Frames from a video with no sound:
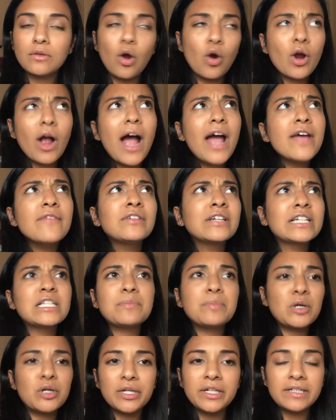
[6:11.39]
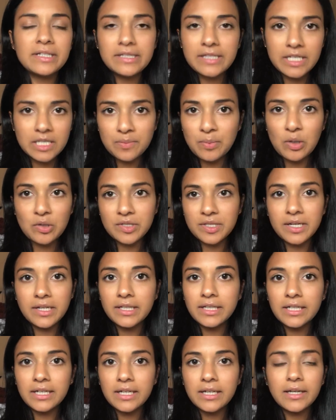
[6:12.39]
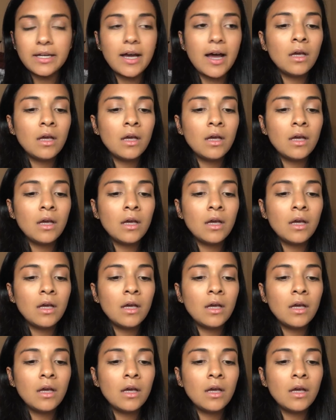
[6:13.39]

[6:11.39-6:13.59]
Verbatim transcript: or I haven't experienced this personally,